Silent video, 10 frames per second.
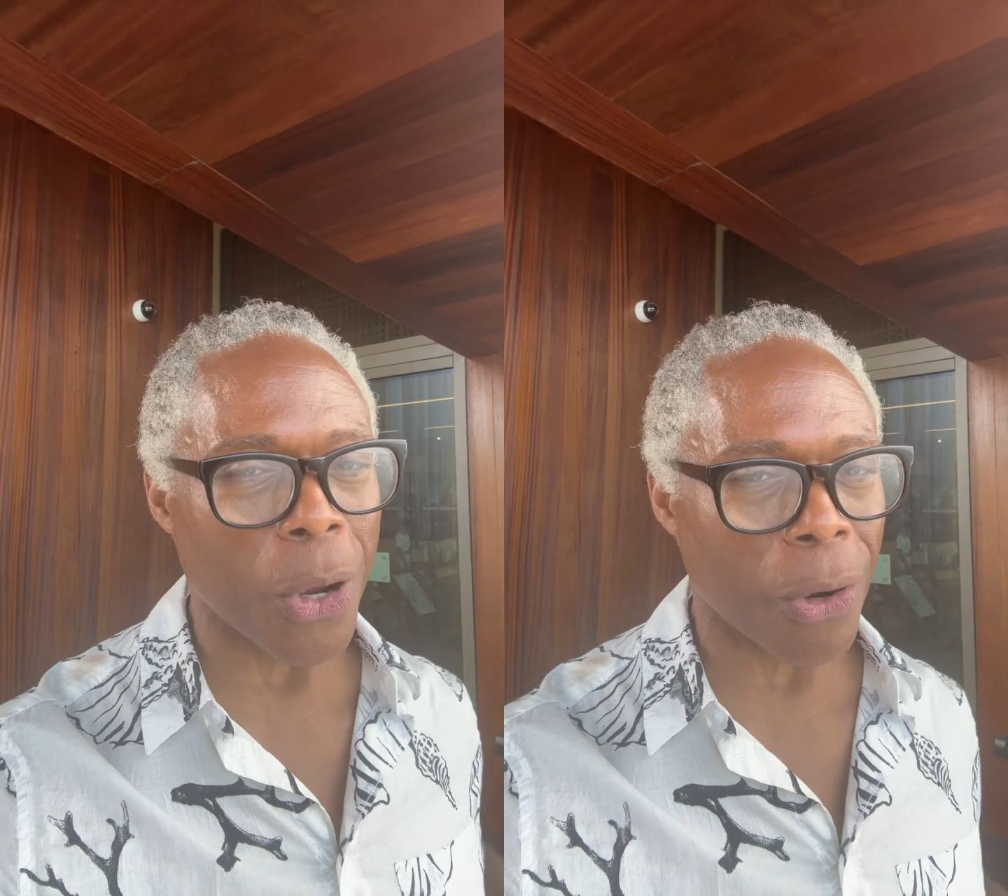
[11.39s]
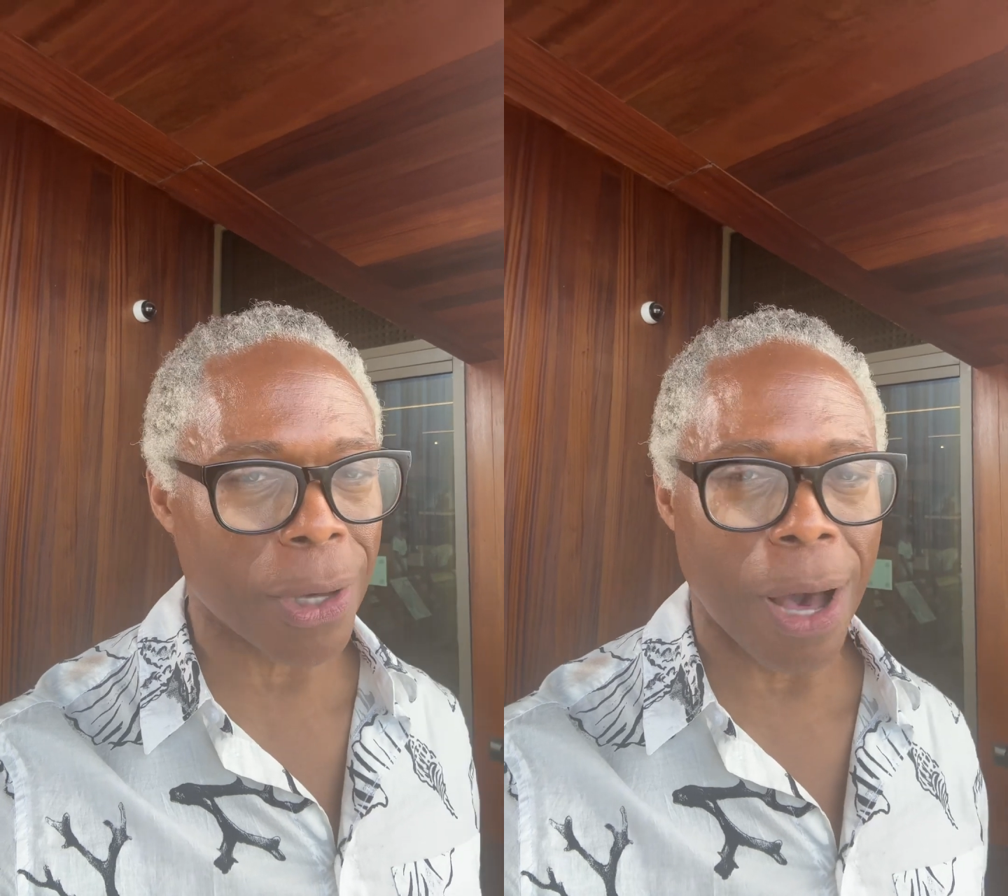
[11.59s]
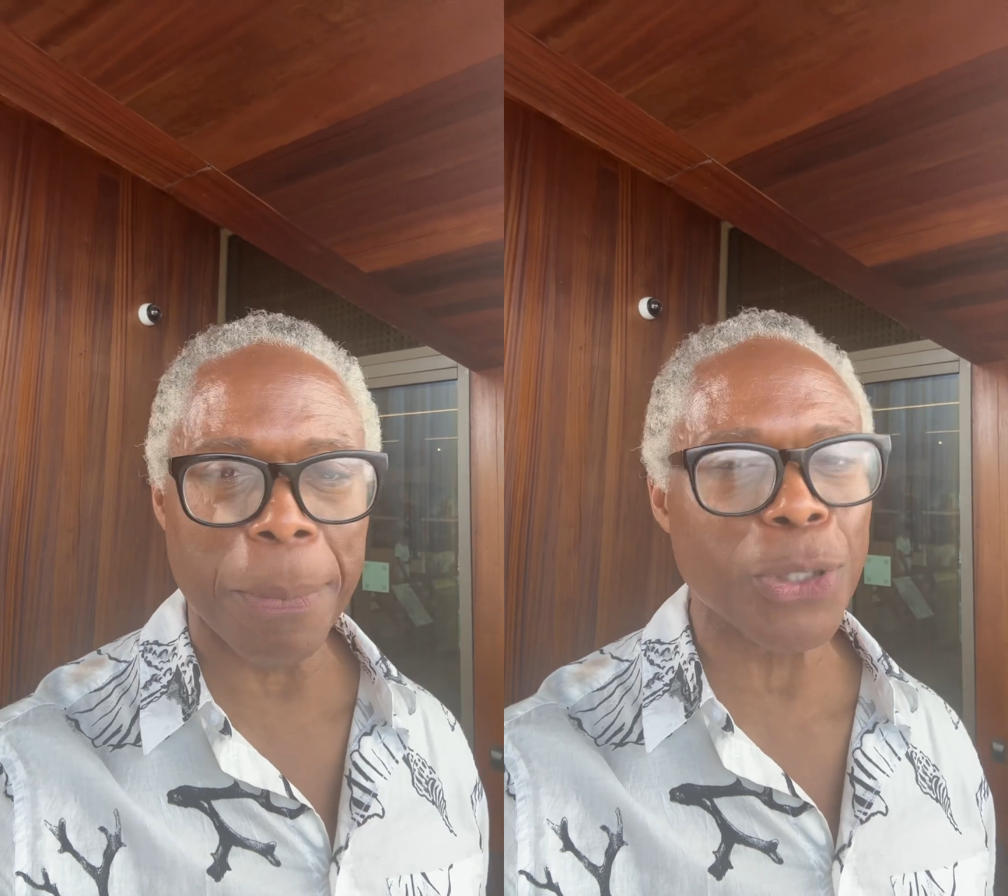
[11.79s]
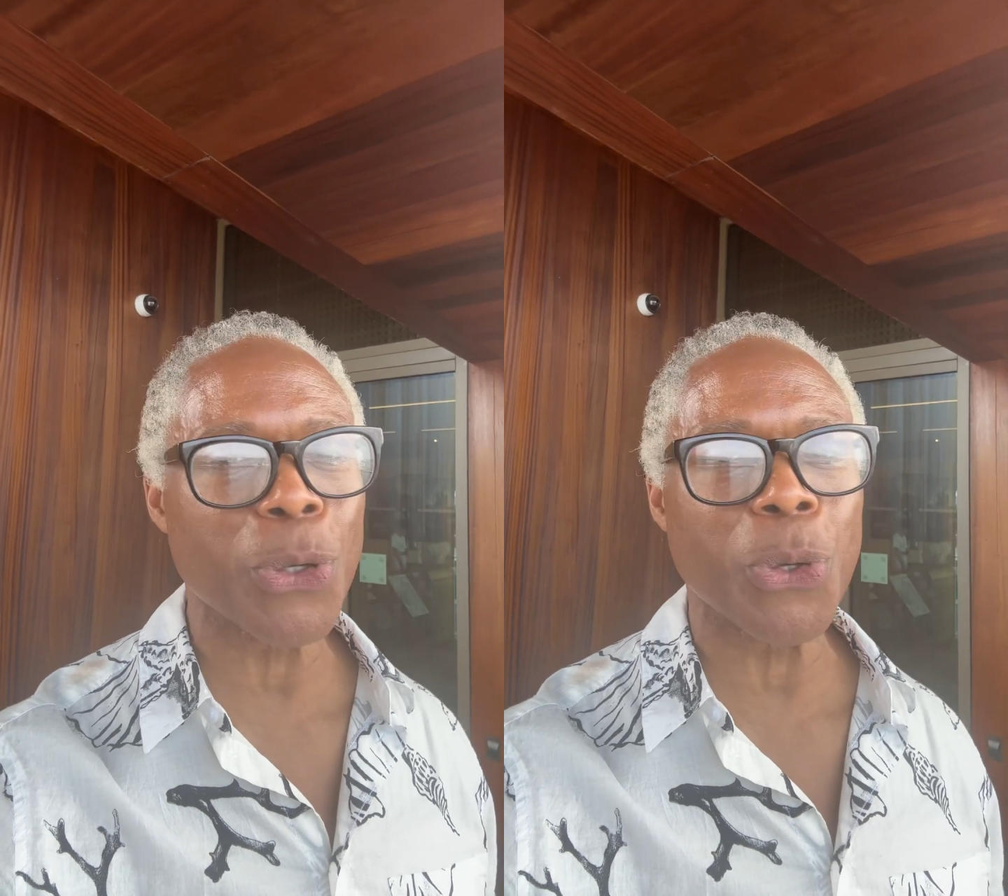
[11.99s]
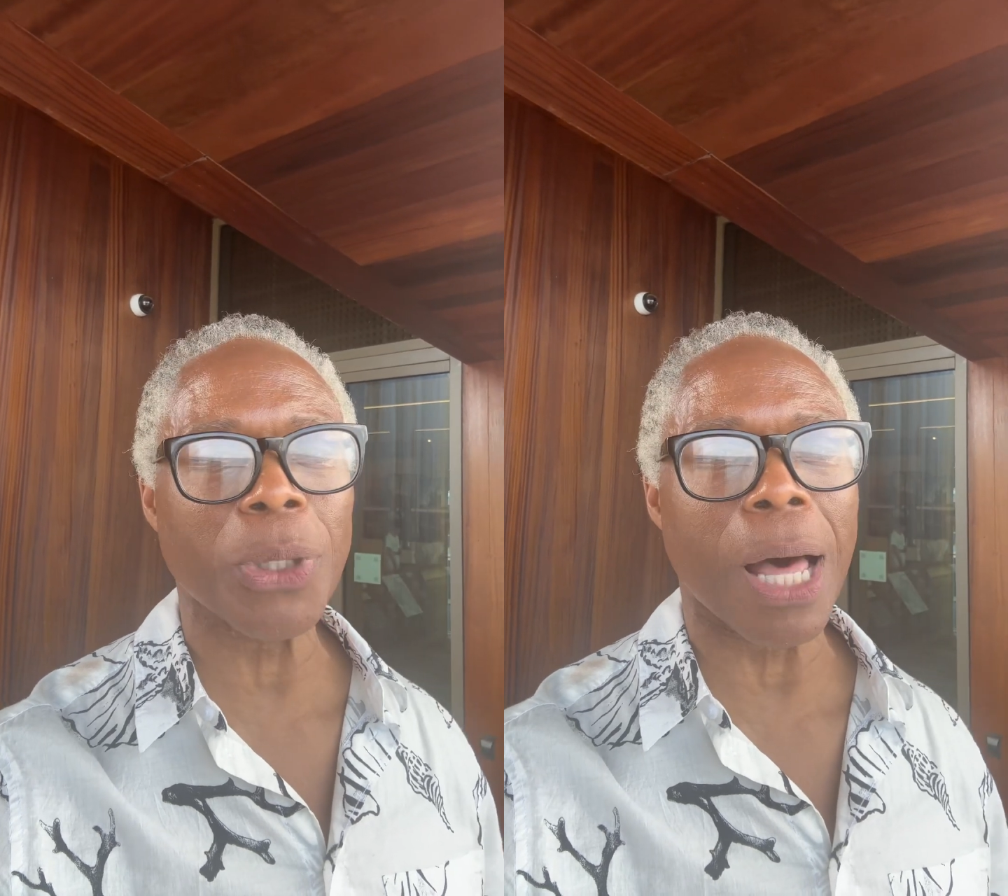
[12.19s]
are coming to
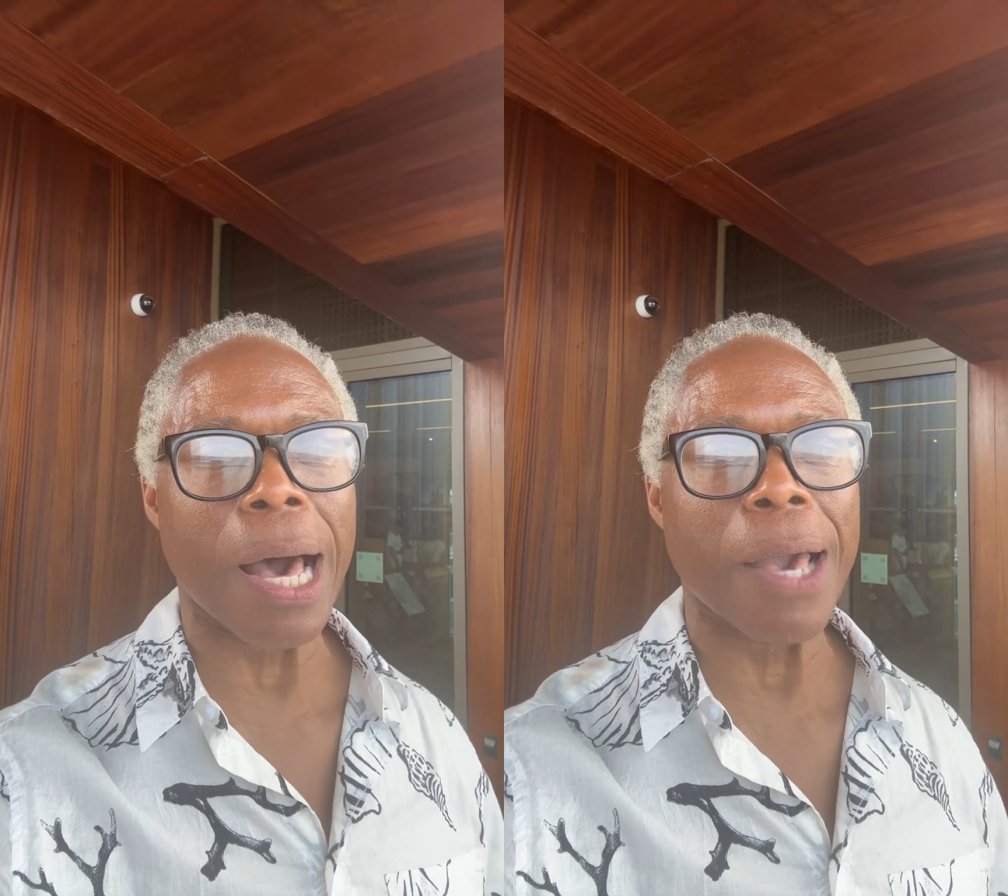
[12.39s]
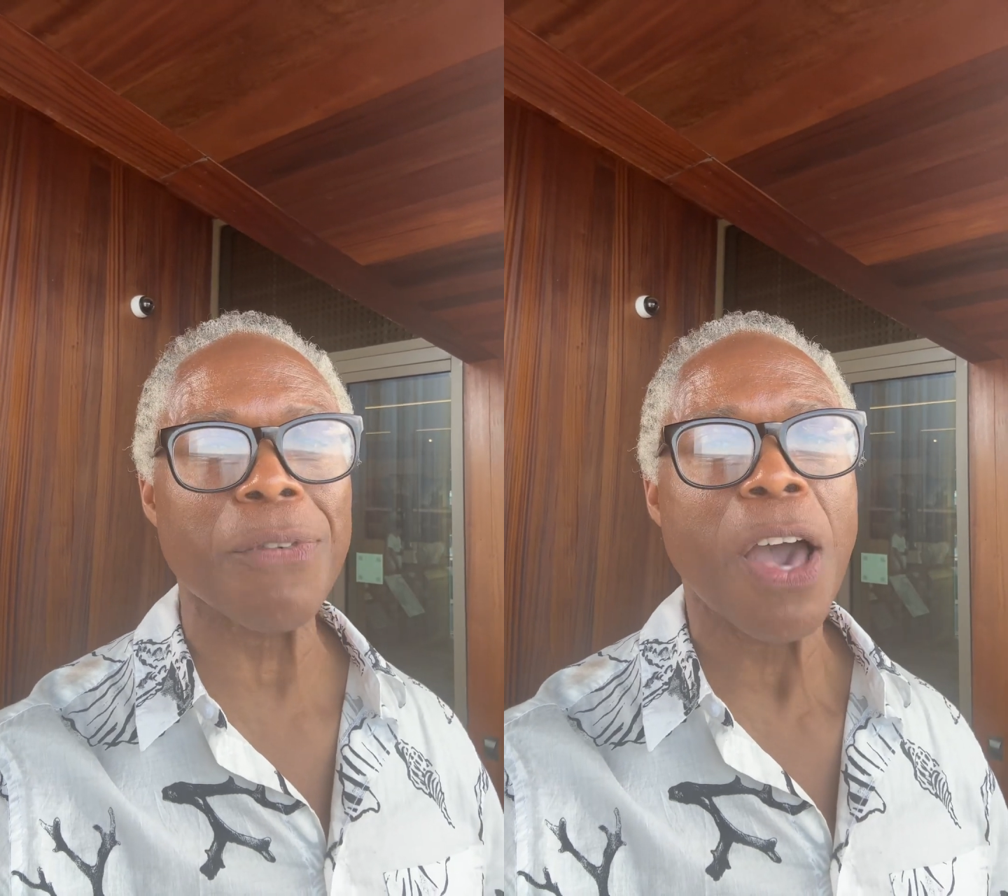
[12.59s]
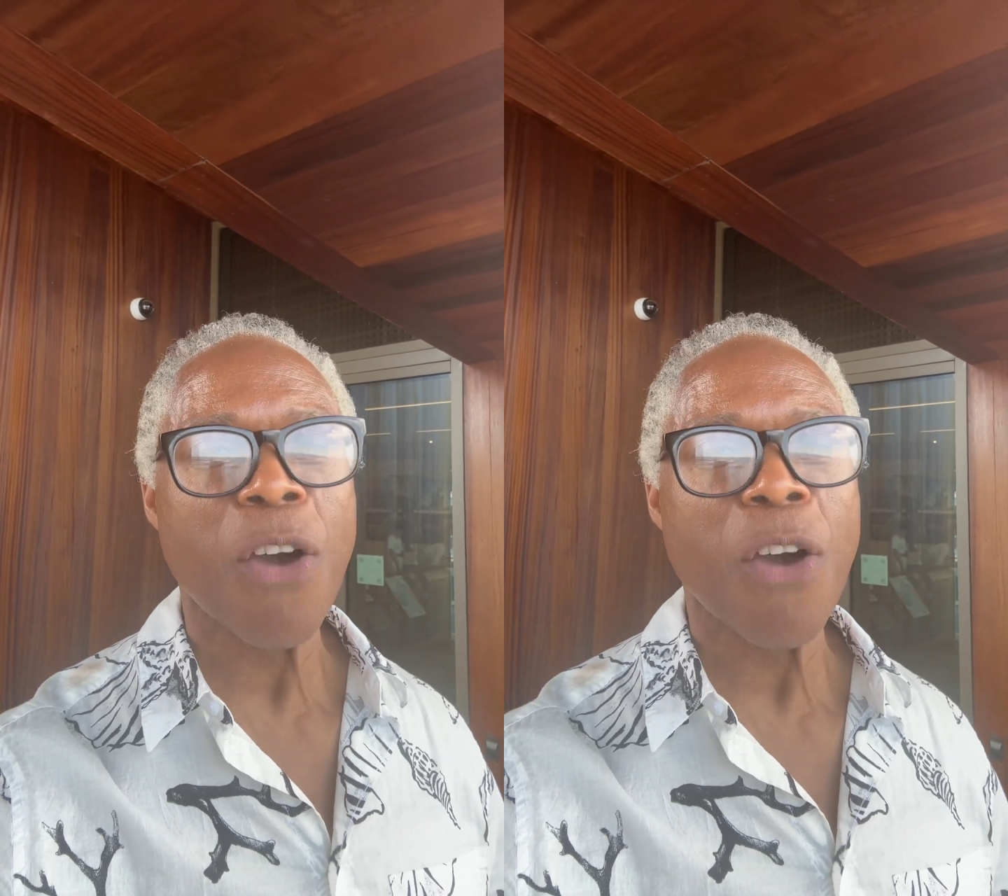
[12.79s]
you live